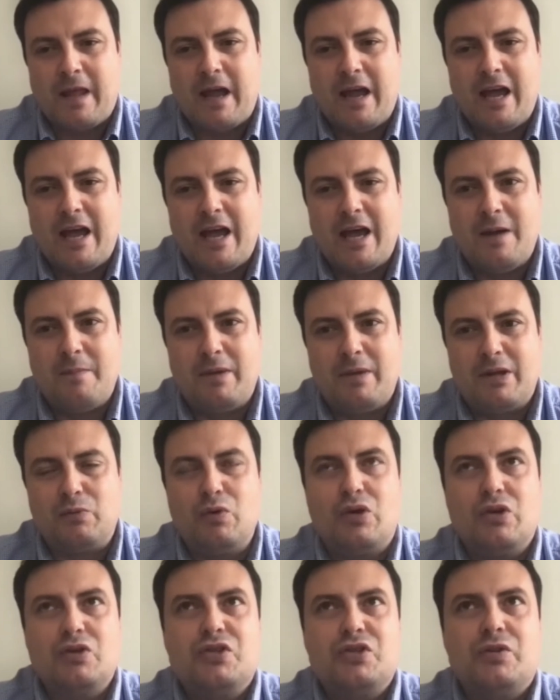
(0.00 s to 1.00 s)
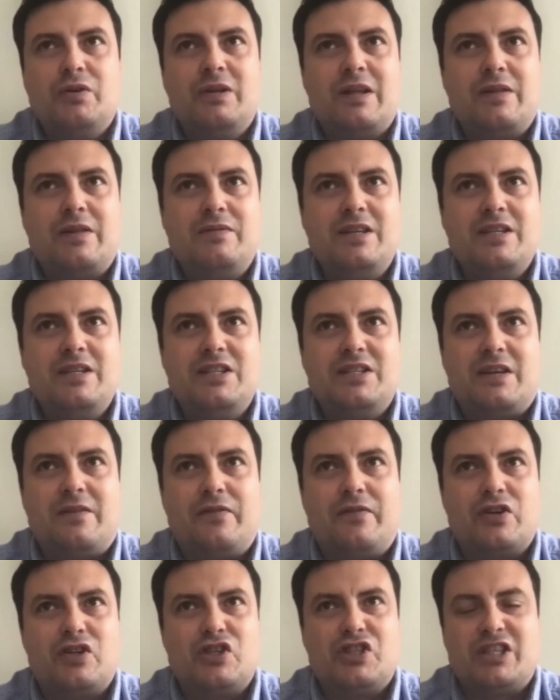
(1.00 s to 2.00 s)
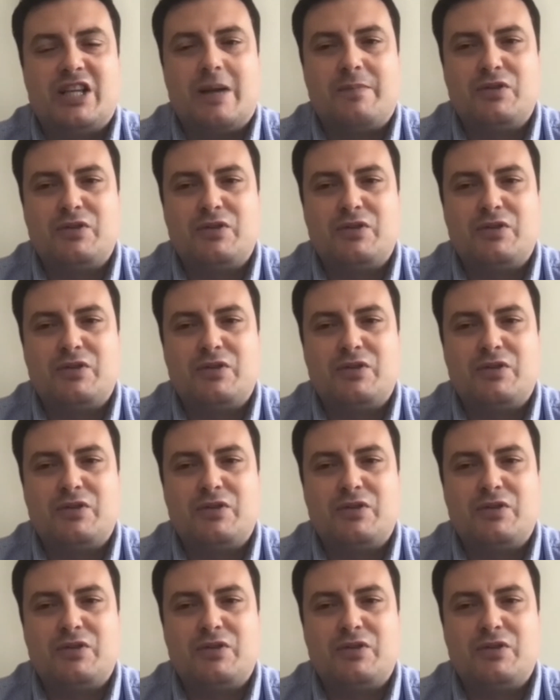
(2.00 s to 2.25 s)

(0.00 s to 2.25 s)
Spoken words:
But we consider that this is the first step.